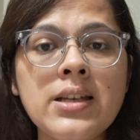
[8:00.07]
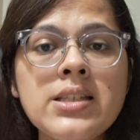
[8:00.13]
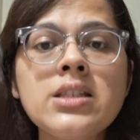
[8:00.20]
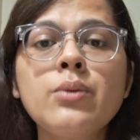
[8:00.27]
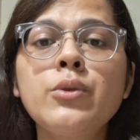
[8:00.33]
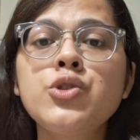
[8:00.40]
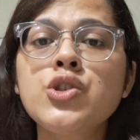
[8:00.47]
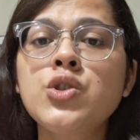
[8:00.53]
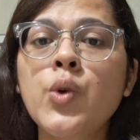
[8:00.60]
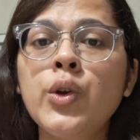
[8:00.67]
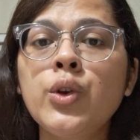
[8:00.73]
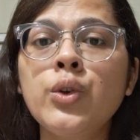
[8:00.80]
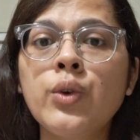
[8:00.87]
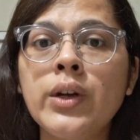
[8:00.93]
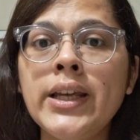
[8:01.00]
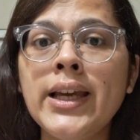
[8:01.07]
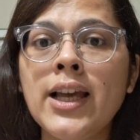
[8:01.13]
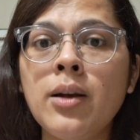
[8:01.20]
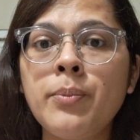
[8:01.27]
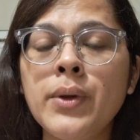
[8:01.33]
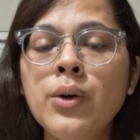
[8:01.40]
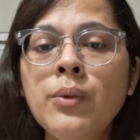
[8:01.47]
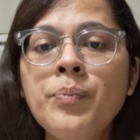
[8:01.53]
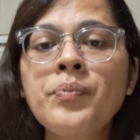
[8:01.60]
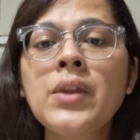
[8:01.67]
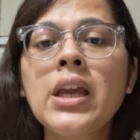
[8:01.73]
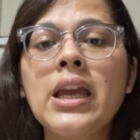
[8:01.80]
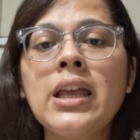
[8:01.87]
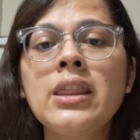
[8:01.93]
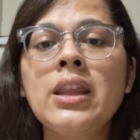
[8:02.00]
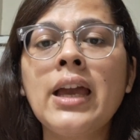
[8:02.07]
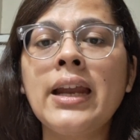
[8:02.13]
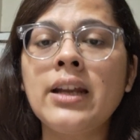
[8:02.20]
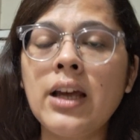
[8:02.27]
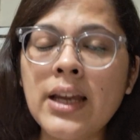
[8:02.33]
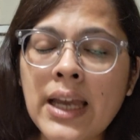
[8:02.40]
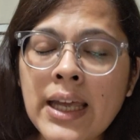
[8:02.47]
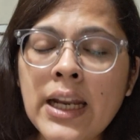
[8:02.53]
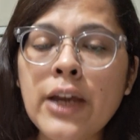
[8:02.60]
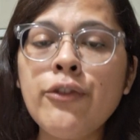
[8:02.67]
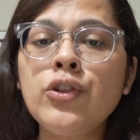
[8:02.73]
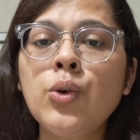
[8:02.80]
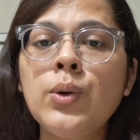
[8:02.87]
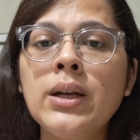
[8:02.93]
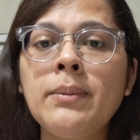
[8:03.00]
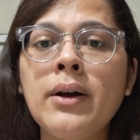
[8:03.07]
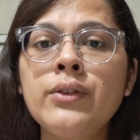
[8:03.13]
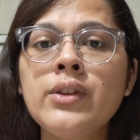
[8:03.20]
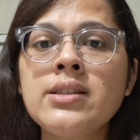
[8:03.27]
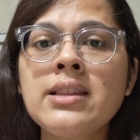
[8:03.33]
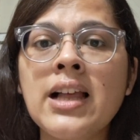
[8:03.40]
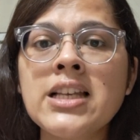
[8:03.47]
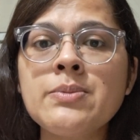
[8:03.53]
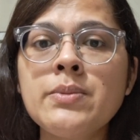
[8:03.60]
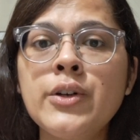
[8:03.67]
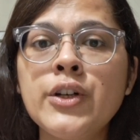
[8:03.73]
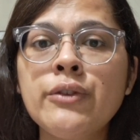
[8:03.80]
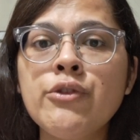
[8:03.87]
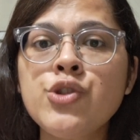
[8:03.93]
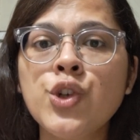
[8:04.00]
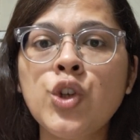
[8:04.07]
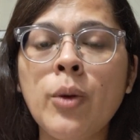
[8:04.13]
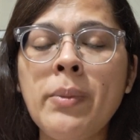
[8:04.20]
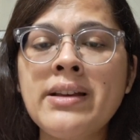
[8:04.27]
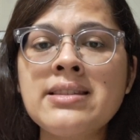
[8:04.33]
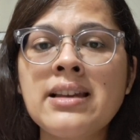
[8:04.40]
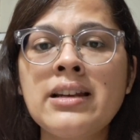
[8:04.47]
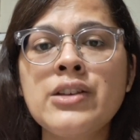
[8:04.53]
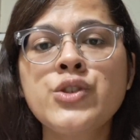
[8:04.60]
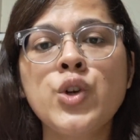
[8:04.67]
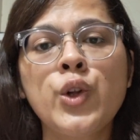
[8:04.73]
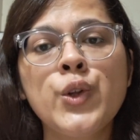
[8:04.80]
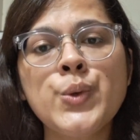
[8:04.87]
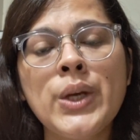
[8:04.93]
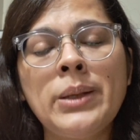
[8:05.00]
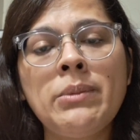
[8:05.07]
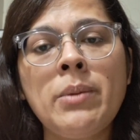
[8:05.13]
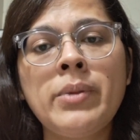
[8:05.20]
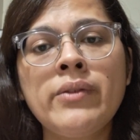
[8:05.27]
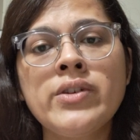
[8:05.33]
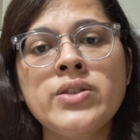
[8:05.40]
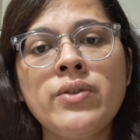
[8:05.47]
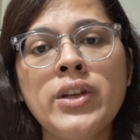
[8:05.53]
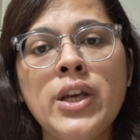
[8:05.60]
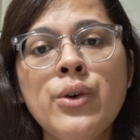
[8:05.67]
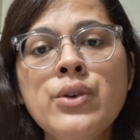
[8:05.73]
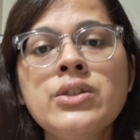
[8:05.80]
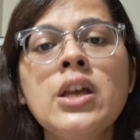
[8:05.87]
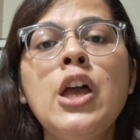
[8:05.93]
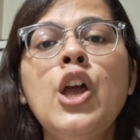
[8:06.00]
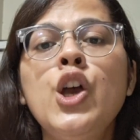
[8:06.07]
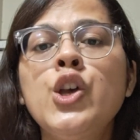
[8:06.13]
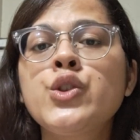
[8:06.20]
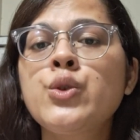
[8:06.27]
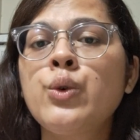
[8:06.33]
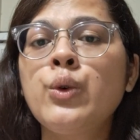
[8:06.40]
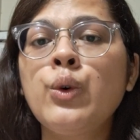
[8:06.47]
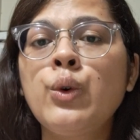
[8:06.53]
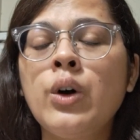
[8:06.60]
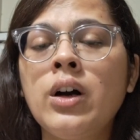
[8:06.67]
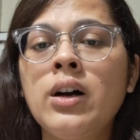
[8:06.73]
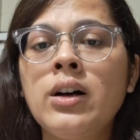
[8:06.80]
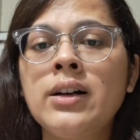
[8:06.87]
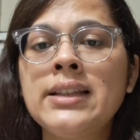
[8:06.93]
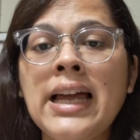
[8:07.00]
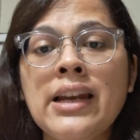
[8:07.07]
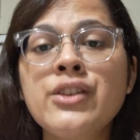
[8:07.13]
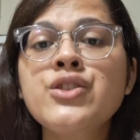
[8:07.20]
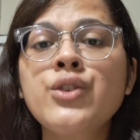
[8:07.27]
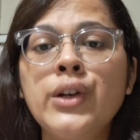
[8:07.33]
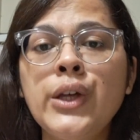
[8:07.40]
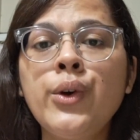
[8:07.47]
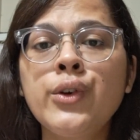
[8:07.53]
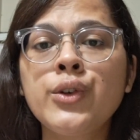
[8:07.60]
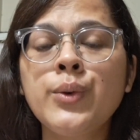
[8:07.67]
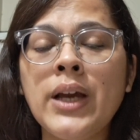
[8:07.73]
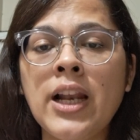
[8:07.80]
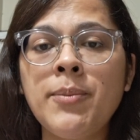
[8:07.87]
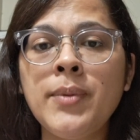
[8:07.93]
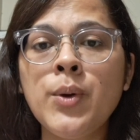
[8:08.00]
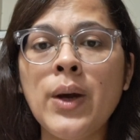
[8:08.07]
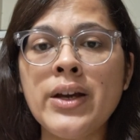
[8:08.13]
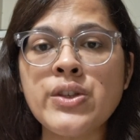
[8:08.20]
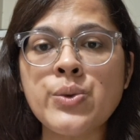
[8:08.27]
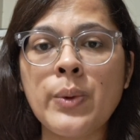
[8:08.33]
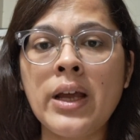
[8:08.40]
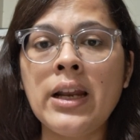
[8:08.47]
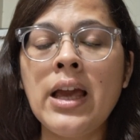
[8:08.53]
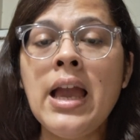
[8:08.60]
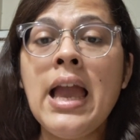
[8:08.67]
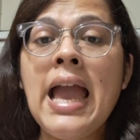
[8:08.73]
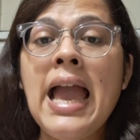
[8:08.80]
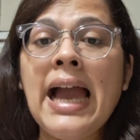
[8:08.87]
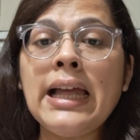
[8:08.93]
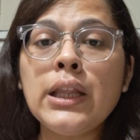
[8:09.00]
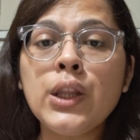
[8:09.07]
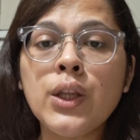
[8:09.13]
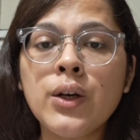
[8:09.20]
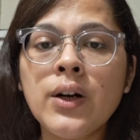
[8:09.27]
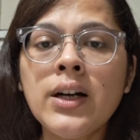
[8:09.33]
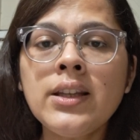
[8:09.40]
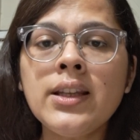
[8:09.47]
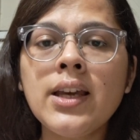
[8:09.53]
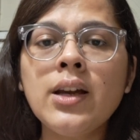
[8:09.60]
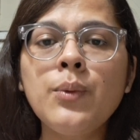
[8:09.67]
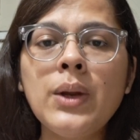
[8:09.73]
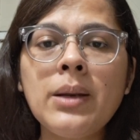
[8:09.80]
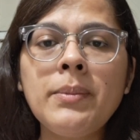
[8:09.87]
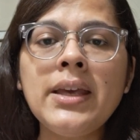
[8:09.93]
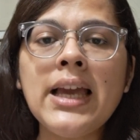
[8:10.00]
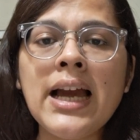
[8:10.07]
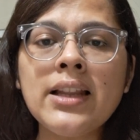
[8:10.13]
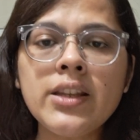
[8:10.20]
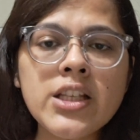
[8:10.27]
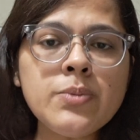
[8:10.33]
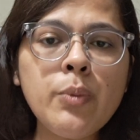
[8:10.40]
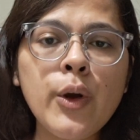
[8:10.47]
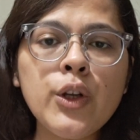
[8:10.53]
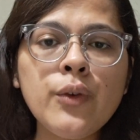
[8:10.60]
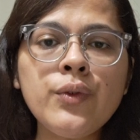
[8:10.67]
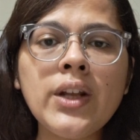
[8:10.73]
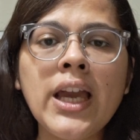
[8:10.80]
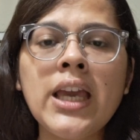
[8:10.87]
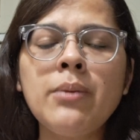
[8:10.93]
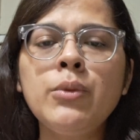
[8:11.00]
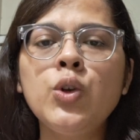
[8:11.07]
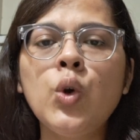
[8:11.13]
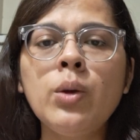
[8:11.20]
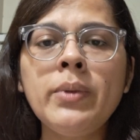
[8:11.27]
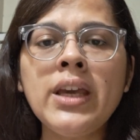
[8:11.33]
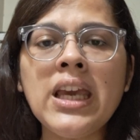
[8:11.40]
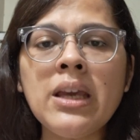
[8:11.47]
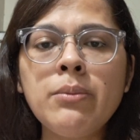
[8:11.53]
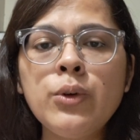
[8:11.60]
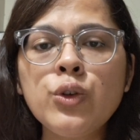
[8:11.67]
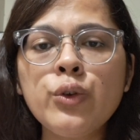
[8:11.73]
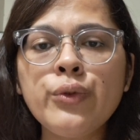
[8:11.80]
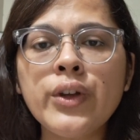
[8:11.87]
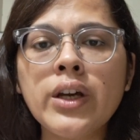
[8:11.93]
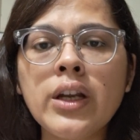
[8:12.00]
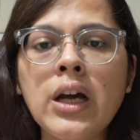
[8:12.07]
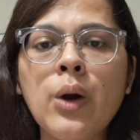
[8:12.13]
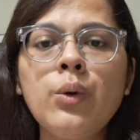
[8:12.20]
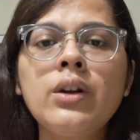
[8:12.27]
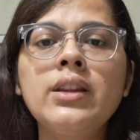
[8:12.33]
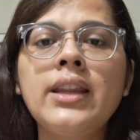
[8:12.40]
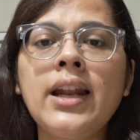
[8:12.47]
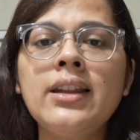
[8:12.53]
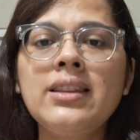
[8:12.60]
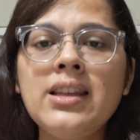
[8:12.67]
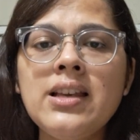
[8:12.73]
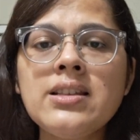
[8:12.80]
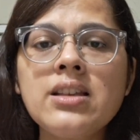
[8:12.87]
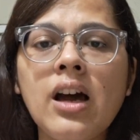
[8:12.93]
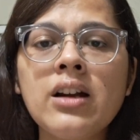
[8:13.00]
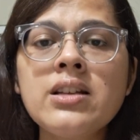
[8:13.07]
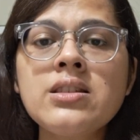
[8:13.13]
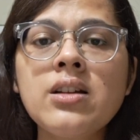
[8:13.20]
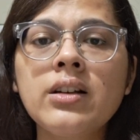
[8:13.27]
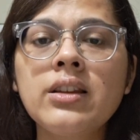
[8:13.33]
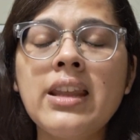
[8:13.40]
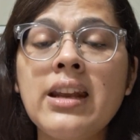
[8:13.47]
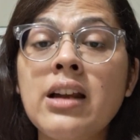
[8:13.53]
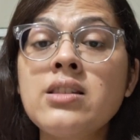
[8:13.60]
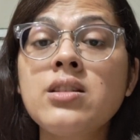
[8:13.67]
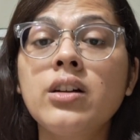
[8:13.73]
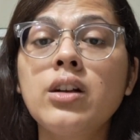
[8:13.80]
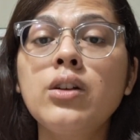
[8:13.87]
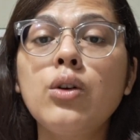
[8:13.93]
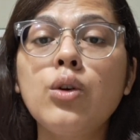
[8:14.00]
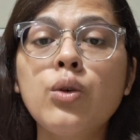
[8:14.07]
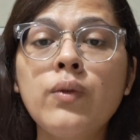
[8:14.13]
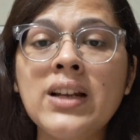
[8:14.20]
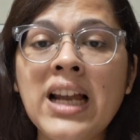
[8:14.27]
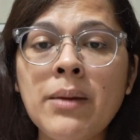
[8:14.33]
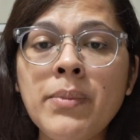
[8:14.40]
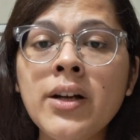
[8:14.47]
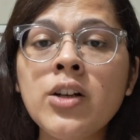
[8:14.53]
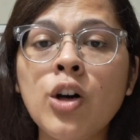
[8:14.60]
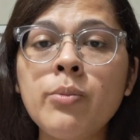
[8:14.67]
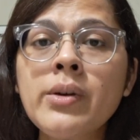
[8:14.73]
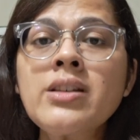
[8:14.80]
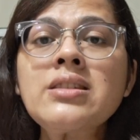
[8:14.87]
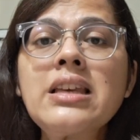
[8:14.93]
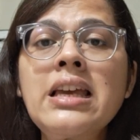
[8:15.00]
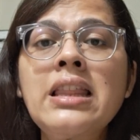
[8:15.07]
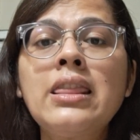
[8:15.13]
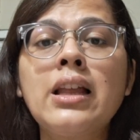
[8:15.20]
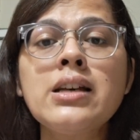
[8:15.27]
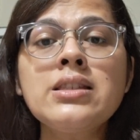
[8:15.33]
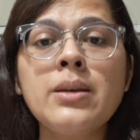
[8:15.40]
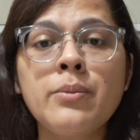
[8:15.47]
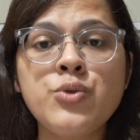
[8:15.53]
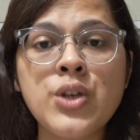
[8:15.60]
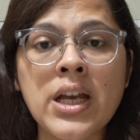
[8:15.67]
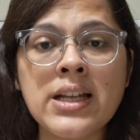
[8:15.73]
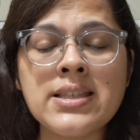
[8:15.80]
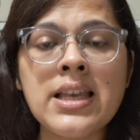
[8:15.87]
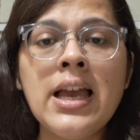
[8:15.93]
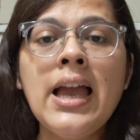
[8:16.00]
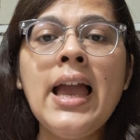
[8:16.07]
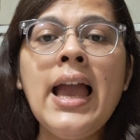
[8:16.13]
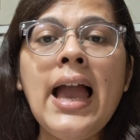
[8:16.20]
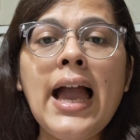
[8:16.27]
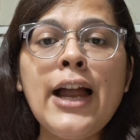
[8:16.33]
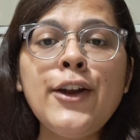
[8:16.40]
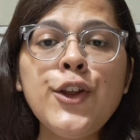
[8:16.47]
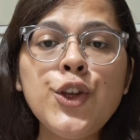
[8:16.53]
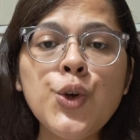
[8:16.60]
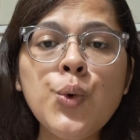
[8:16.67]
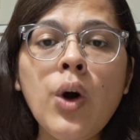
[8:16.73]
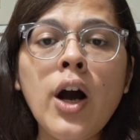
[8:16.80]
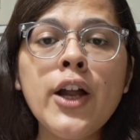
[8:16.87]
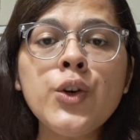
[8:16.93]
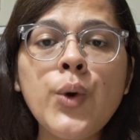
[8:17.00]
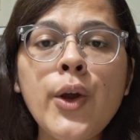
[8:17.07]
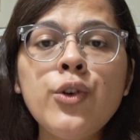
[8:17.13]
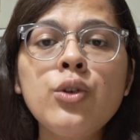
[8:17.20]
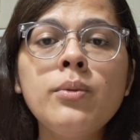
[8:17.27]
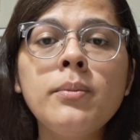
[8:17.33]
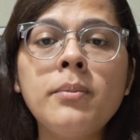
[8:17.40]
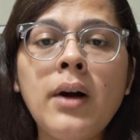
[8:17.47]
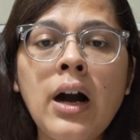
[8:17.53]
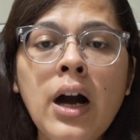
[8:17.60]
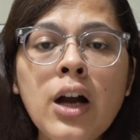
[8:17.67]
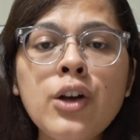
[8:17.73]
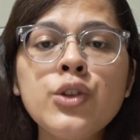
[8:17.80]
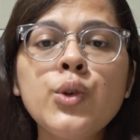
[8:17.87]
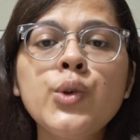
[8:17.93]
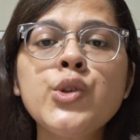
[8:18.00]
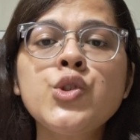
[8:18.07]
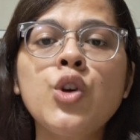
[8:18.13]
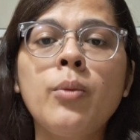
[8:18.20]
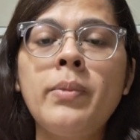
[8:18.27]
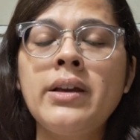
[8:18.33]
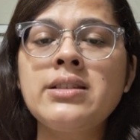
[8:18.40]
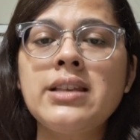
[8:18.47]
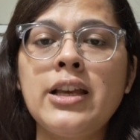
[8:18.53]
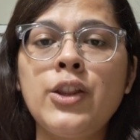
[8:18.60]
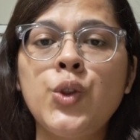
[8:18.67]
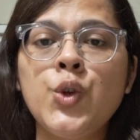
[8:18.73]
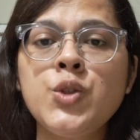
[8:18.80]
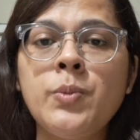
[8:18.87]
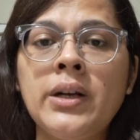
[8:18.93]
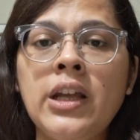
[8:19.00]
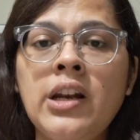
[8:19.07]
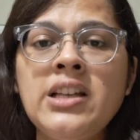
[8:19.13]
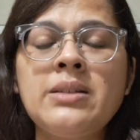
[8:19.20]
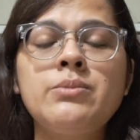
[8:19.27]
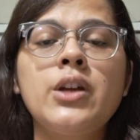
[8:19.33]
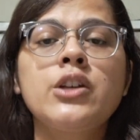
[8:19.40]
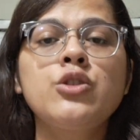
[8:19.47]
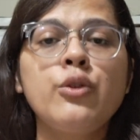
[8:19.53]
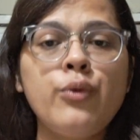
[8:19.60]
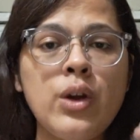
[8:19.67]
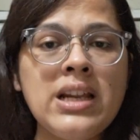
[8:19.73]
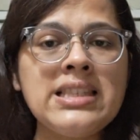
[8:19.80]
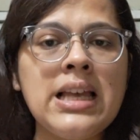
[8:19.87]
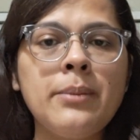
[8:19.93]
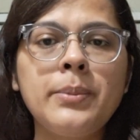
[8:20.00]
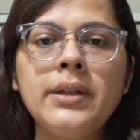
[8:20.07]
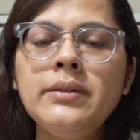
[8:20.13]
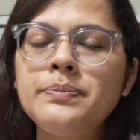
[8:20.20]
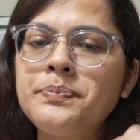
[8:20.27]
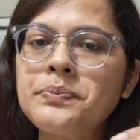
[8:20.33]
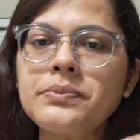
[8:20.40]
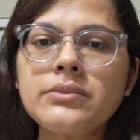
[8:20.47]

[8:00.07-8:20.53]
list which is going to really help you in the end again i've told about this last minute revision topics list also in my previous videos so uh, that is really going to help you as well and third thing will be at this point of time you will be able to figure out that these are certain there are certain overlapping topics in the subjects and you are going to mark those topics in those particular subjects now for example